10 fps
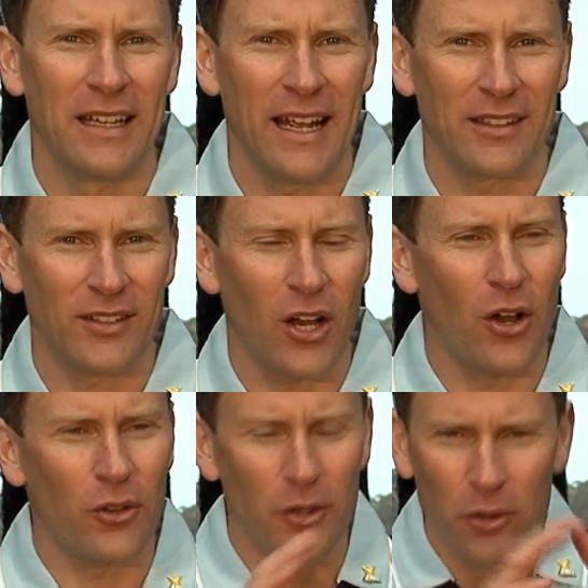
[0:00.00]
and
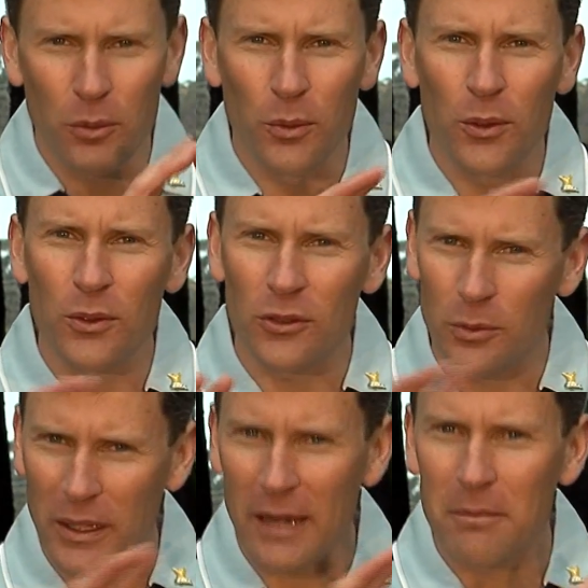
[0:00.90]
so the walls
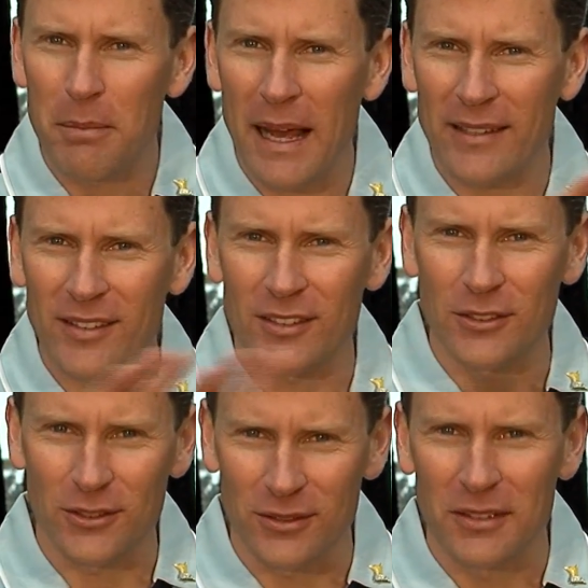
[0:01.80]
were that
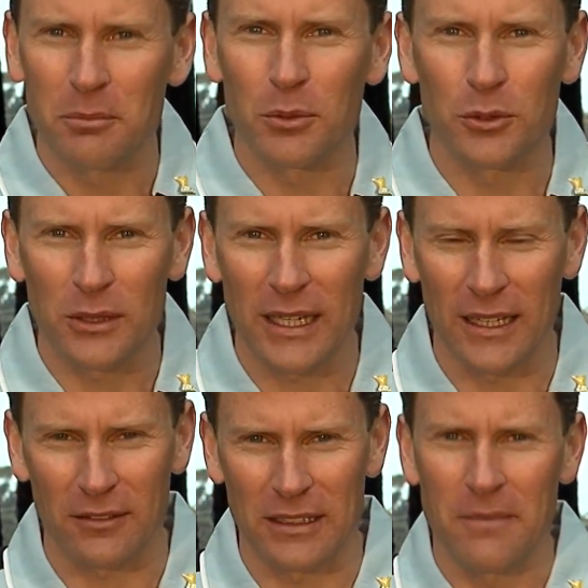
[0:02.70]
pastel blue
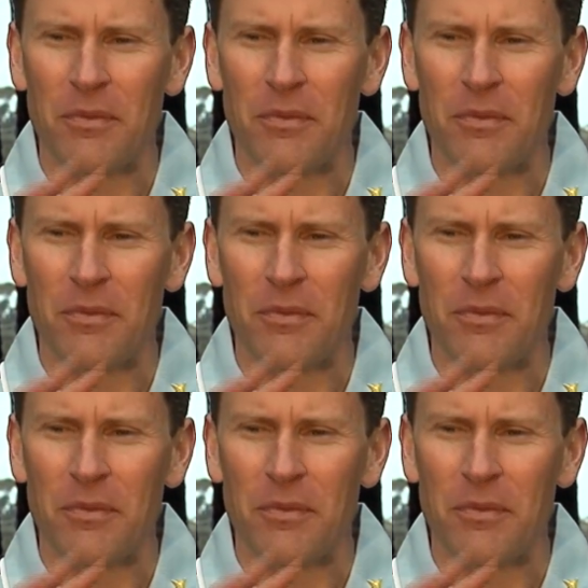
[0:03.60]
colour,